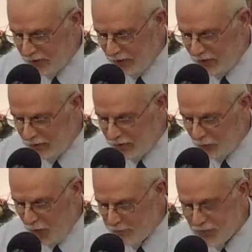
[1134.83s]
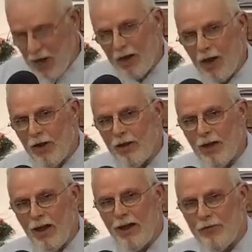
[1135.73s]
The the website I,
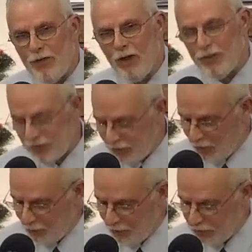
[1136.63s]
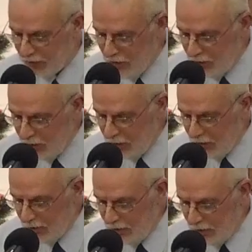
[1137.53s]
I found this on was
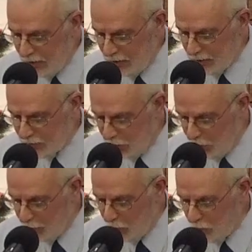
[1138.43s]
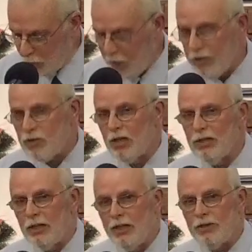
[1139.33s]

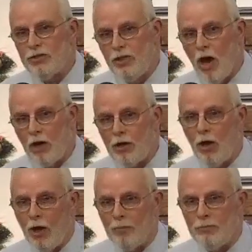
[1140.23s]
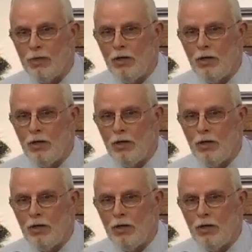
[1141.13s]
globalrichlist.com